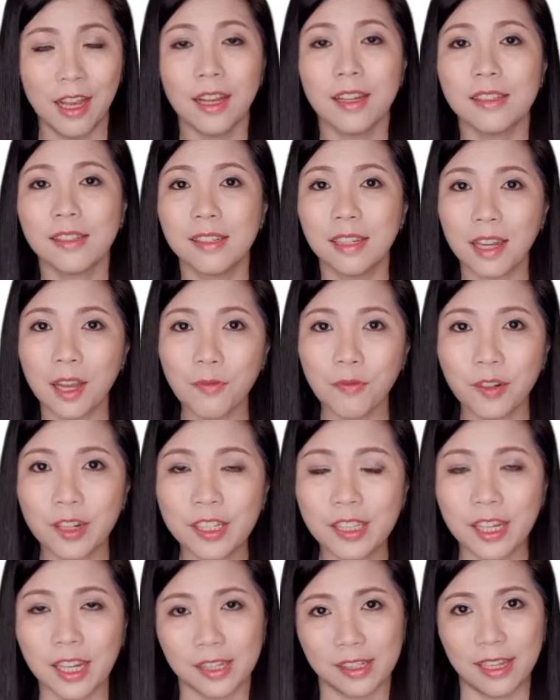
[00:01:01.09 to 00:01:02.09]
A
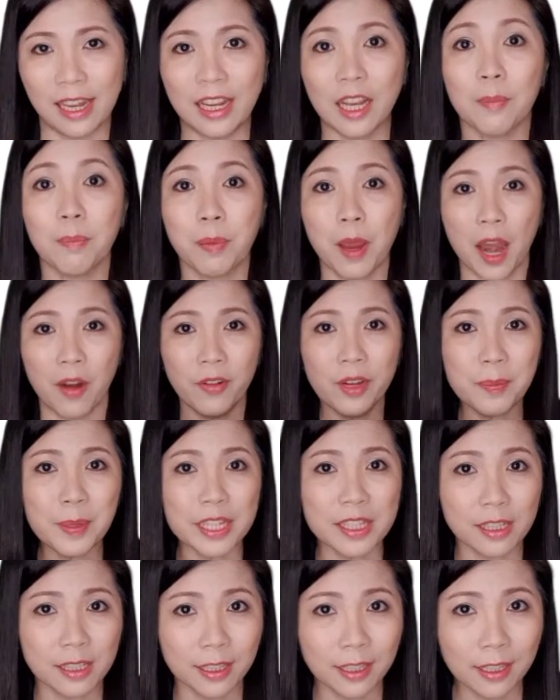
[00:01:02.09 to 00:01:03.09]
circumference is like a
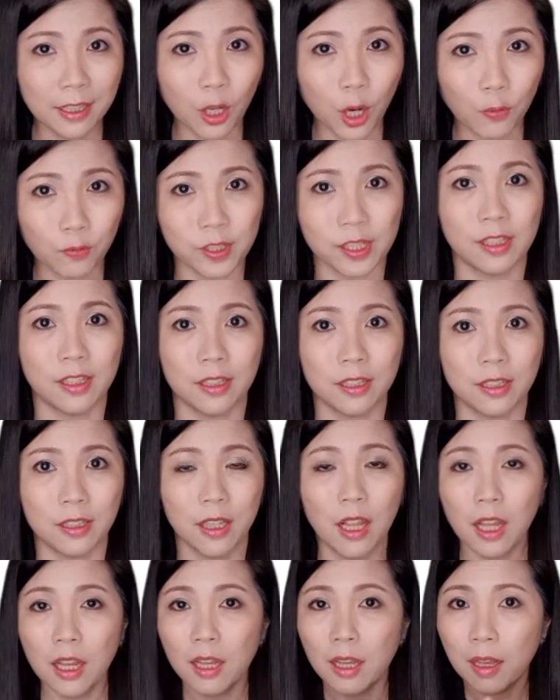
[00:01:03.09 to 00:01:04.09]
perimeter of a
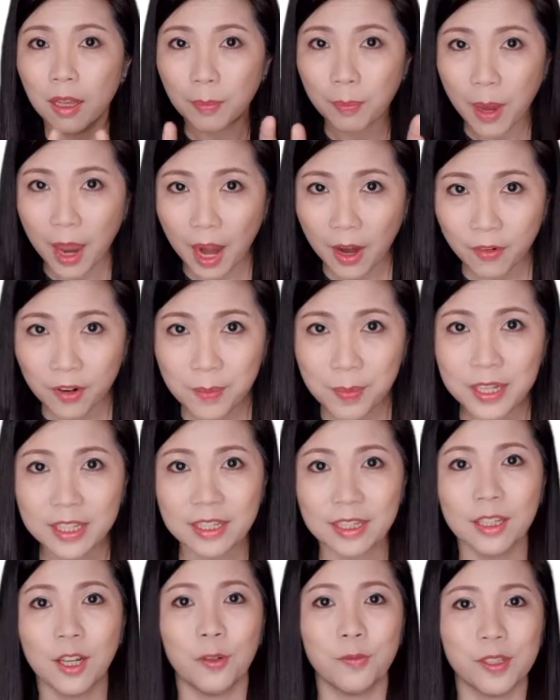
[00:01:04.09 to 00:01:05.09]
circle.
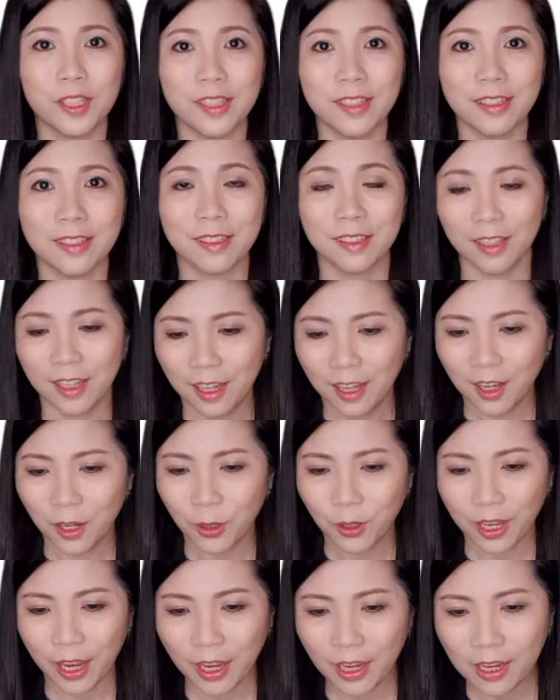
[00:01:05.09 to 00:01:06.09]
Perimeter of a circle.
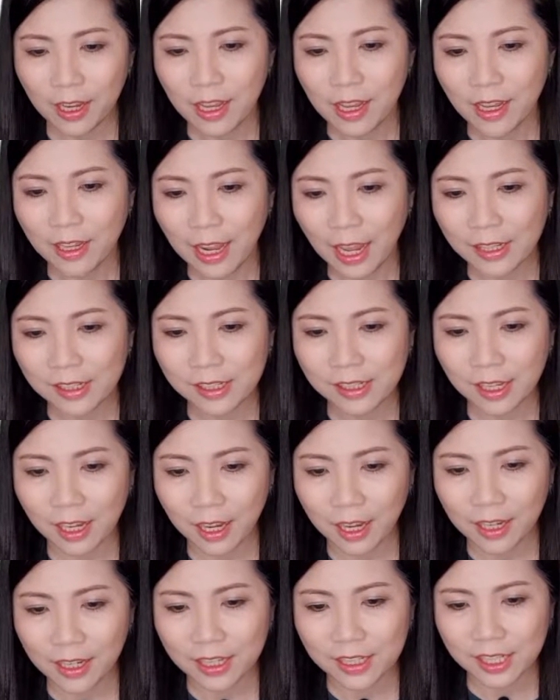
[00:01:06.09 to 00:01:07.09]
Okay, let's
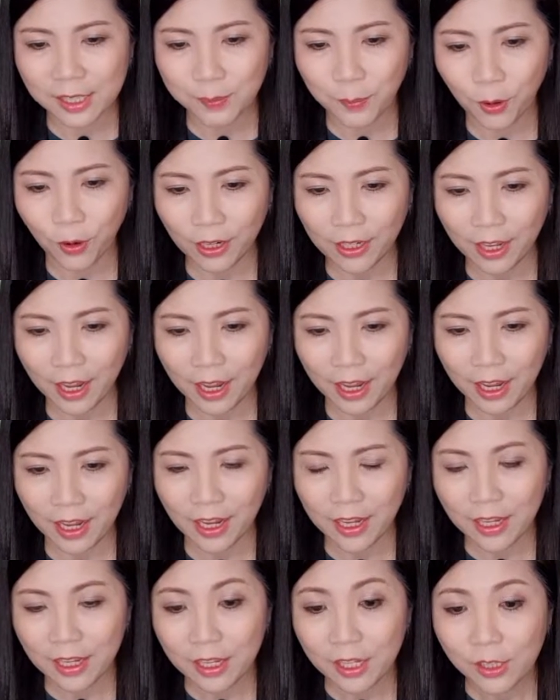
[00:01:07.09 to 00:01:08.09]
say this is point
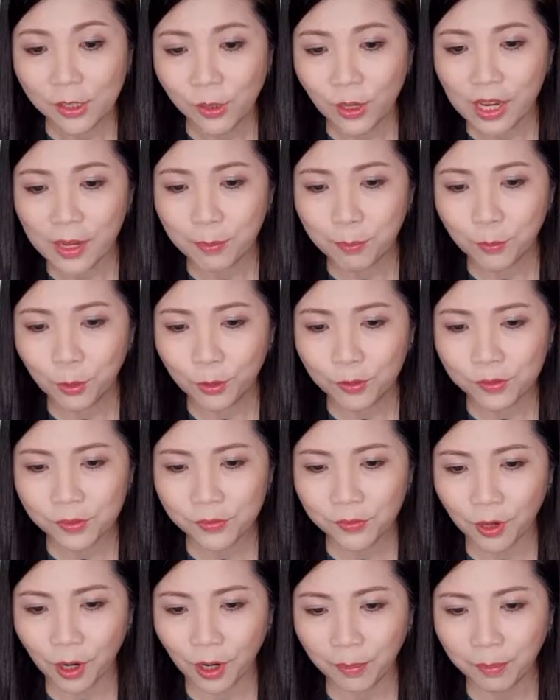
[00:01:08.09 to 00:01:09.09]
A, so it moves
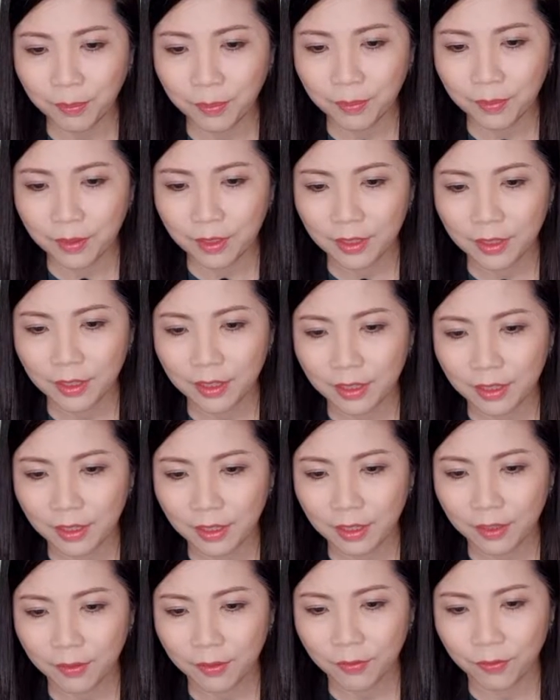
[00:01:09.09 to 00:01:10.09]
from
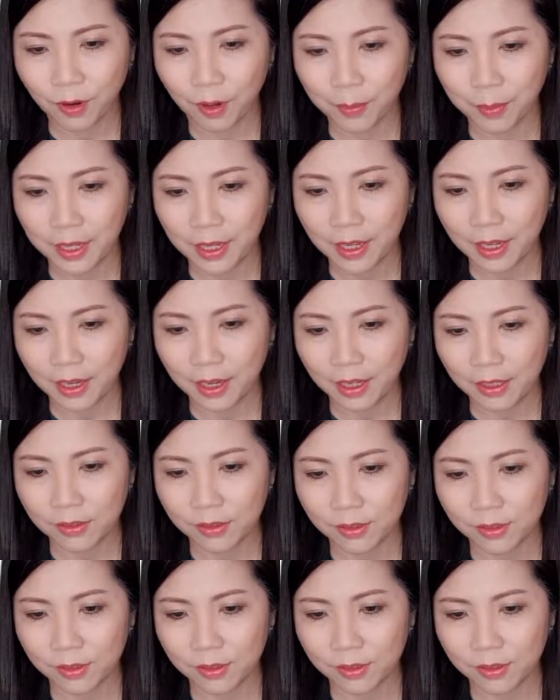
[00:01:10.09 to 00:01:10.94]
here,